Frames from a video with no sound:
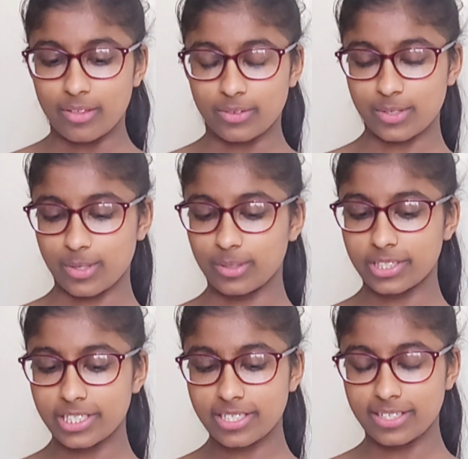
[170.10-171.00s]
The
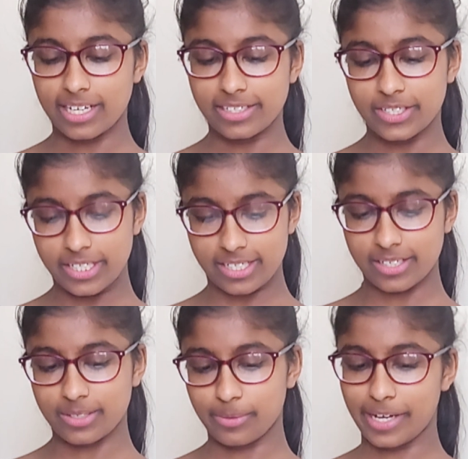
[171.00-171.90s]
soldiers led
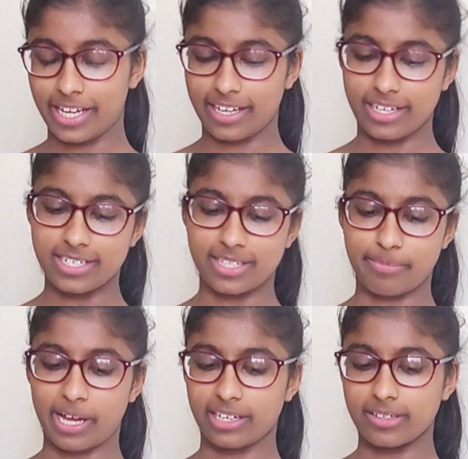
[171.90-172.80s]
Jesus away into the
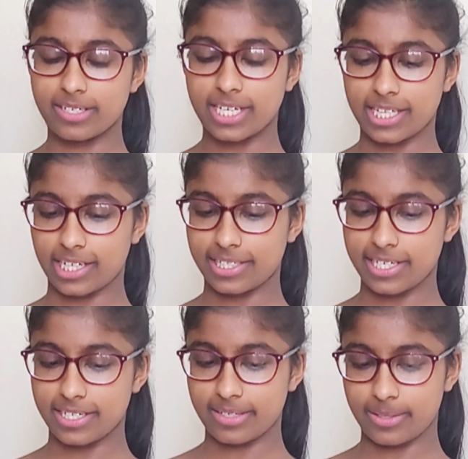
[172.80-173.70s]
palace, that
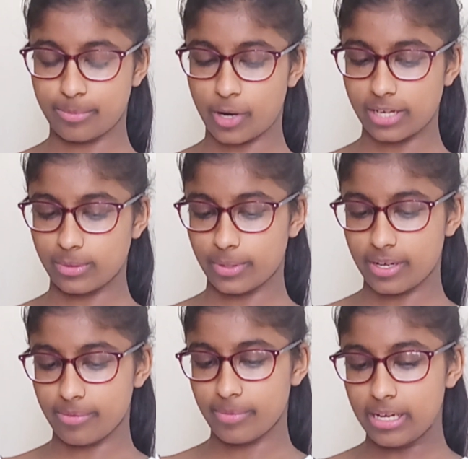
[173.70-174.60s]
is, the
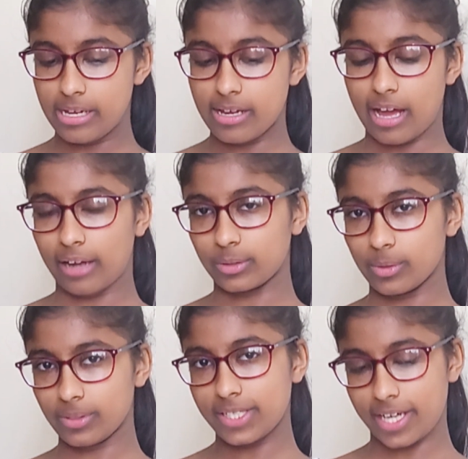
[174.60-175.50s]
praetorium, and
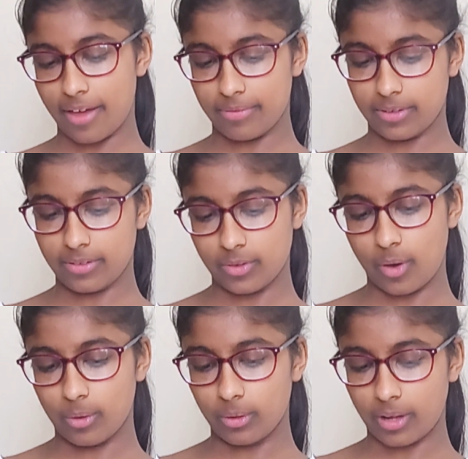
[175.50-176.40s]
called together the
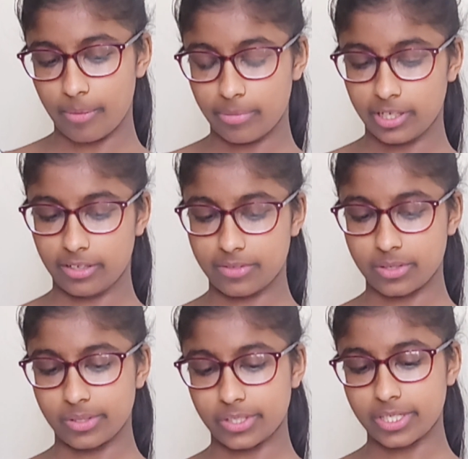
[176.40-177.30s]
whole company of
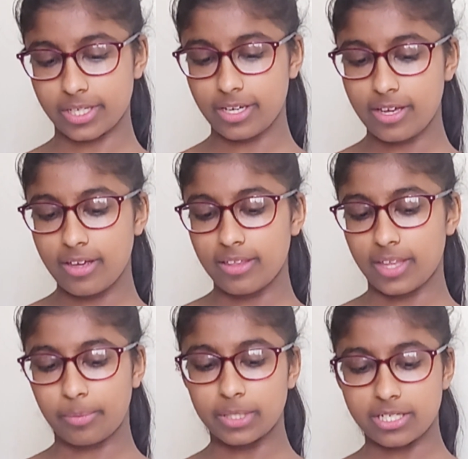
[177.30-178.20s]
soldiers
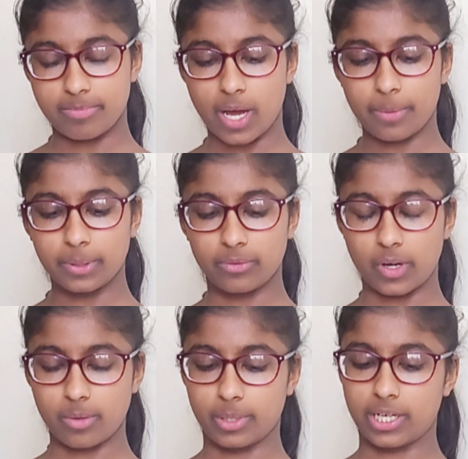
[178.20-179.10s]
they put a purple
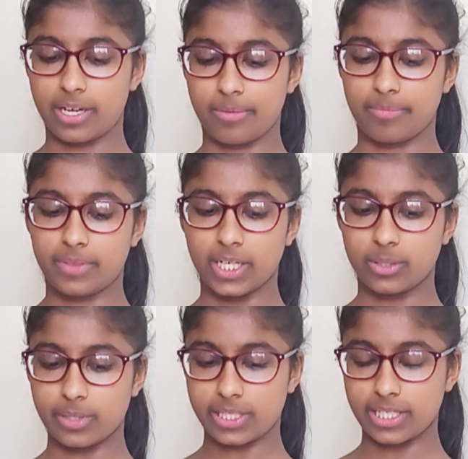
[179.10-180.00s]
robe on him, then
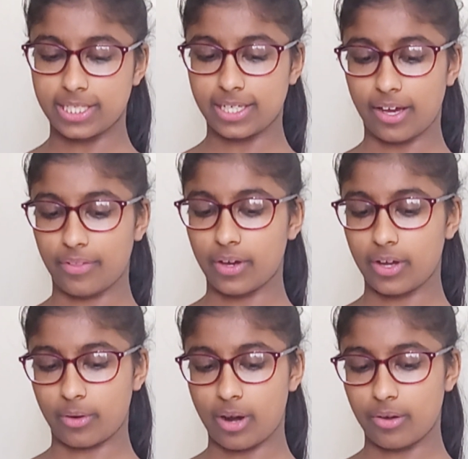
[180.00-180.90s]
twisted together
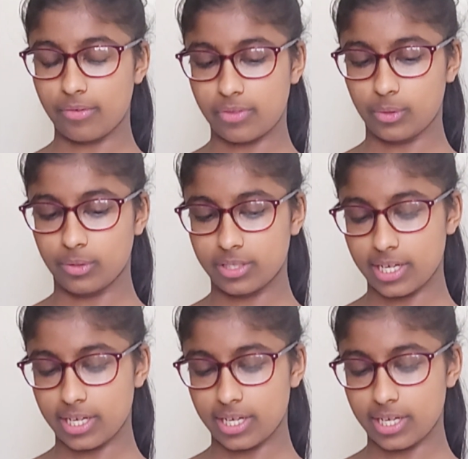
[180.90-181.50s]
a crown of thorns,